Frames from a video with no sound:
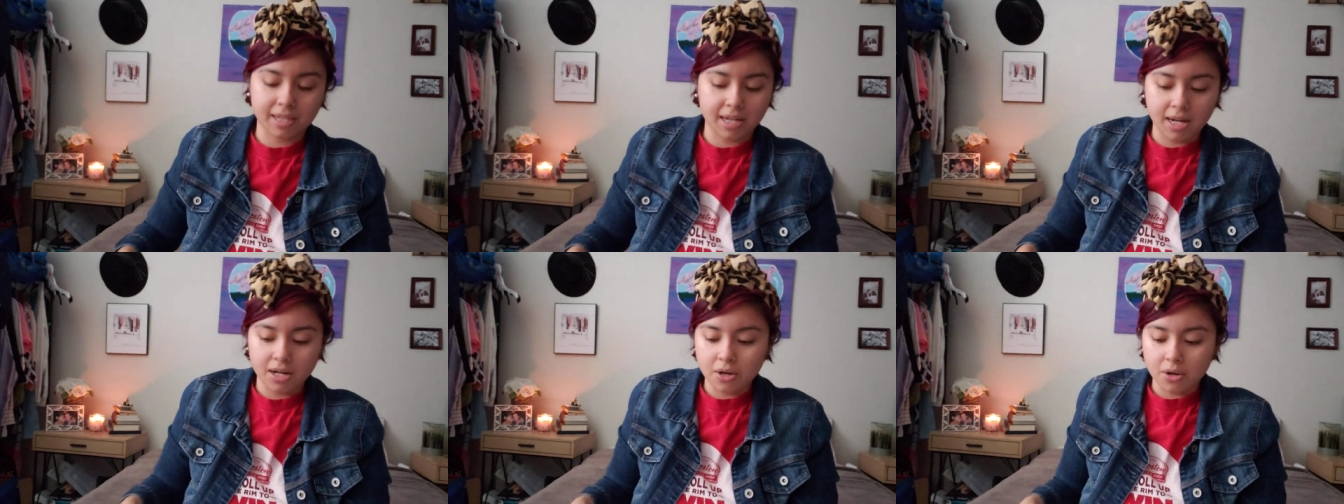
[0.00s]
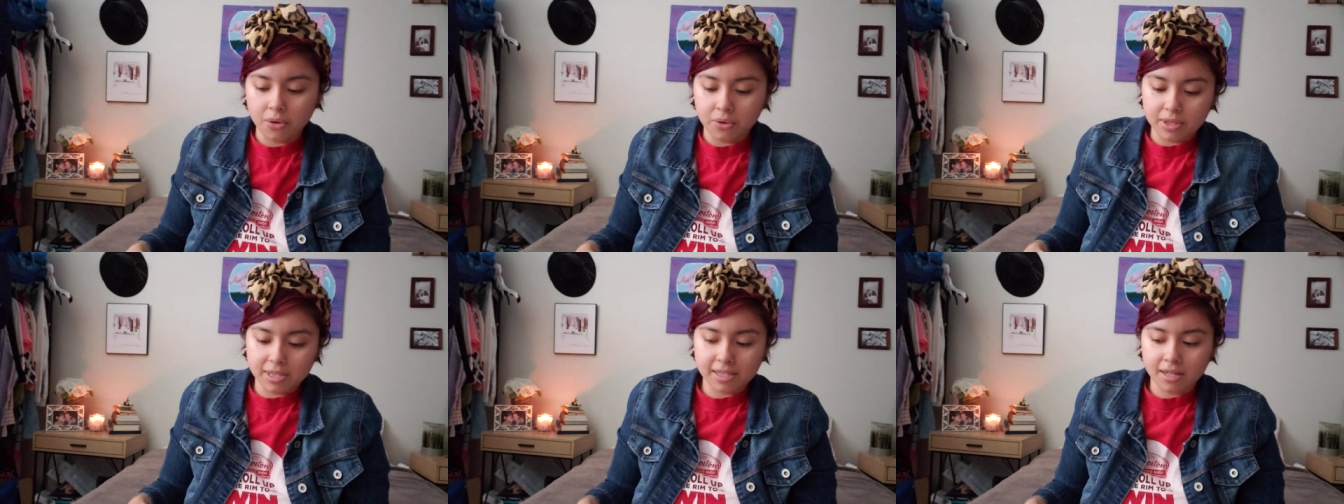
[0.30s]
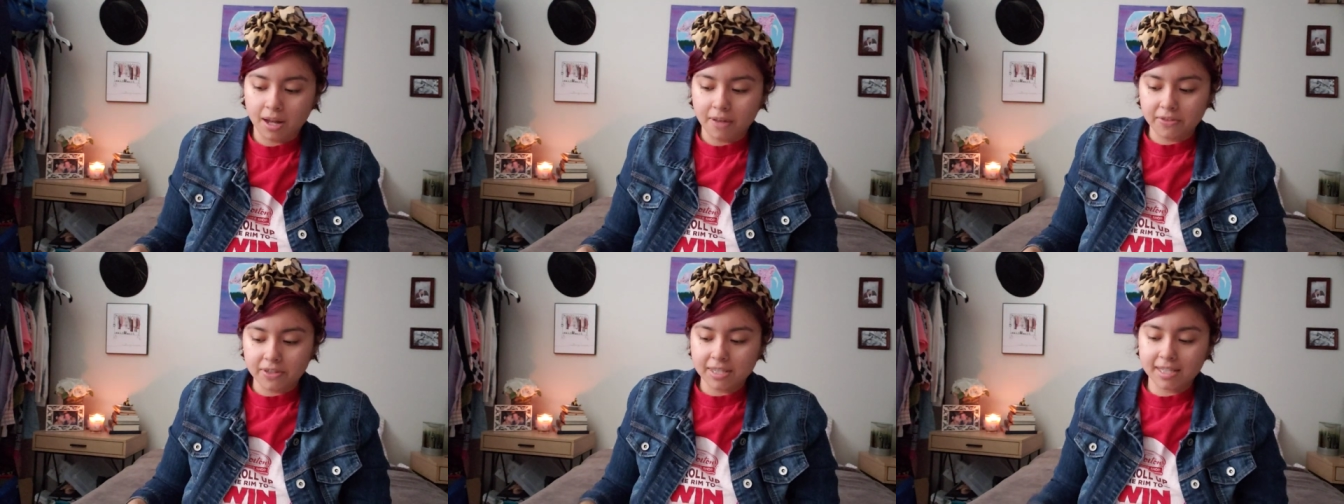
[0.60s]
and I know it's
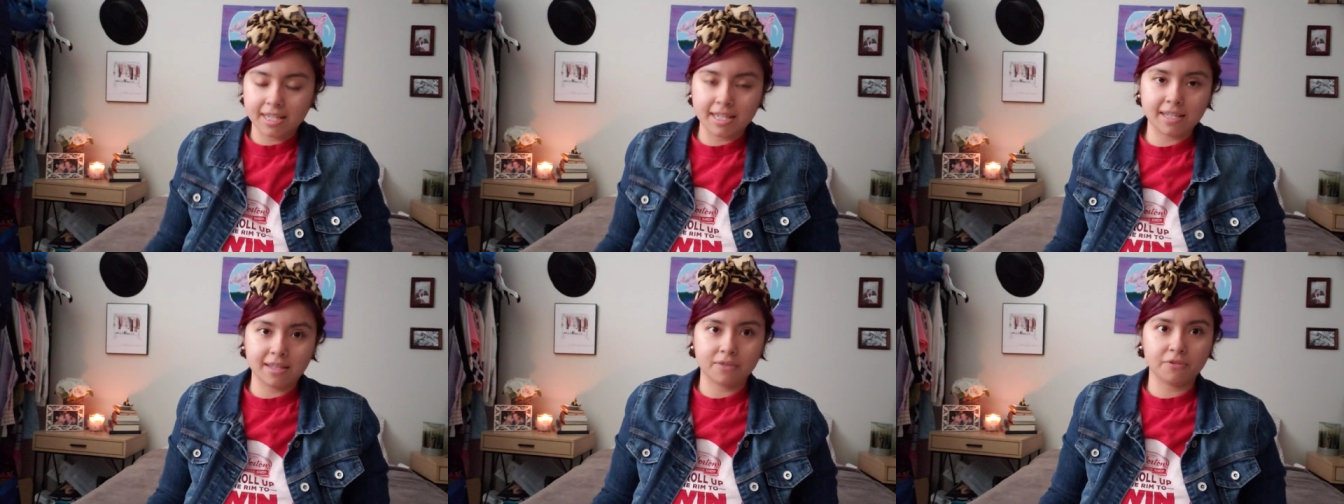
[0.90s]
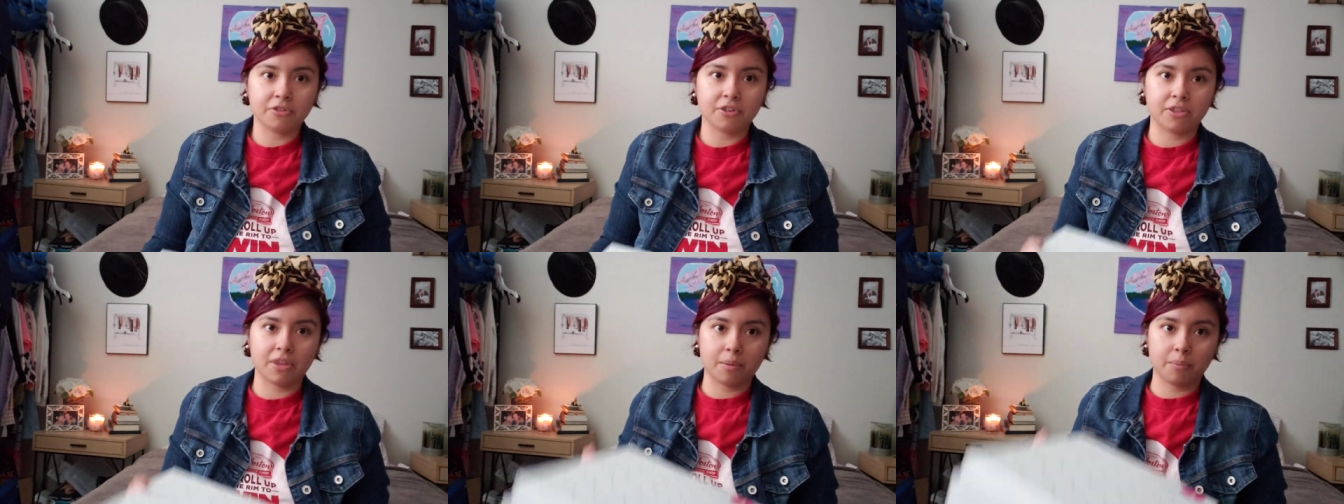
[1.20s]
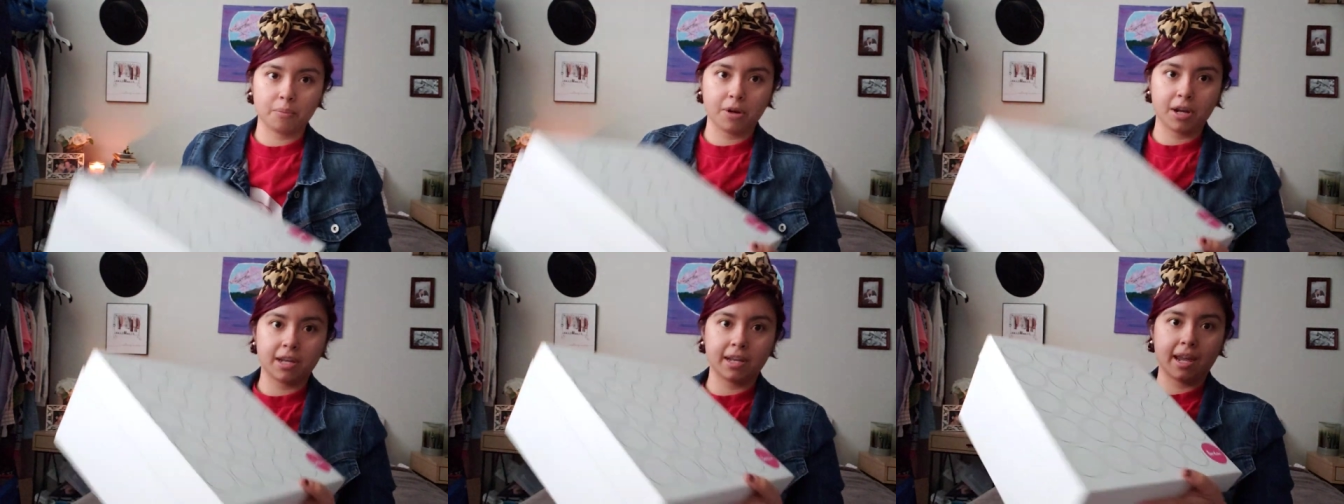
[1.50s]
not the season for
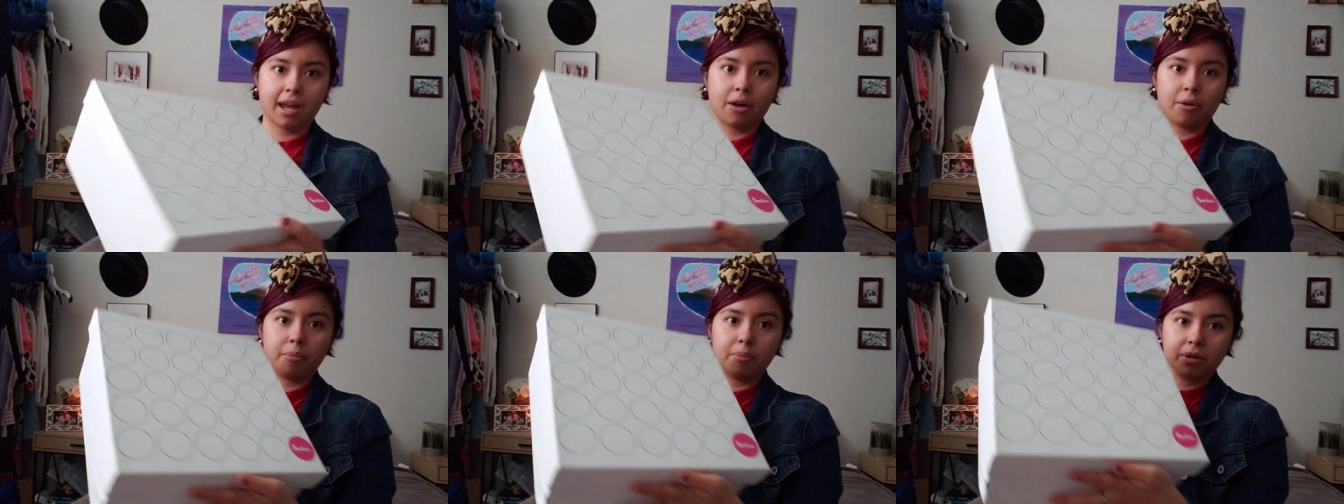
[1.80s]
them right now,